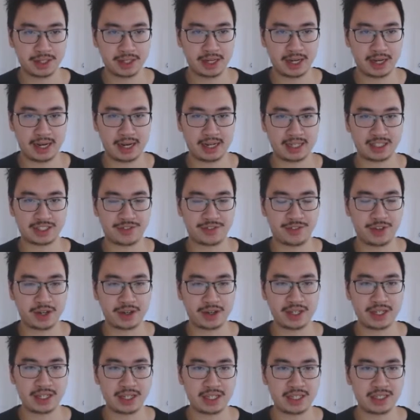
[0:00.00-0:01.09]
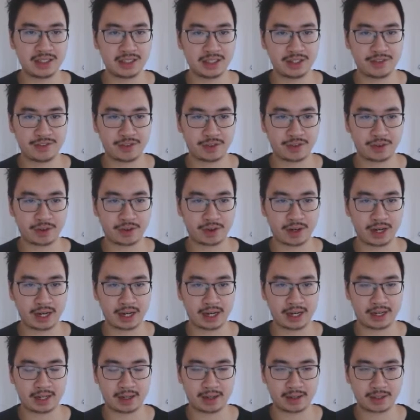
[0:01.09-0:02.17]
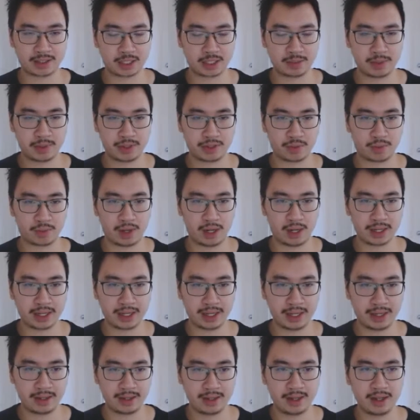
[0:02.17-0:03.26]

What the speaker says: and it's very easy for a customer to walk in.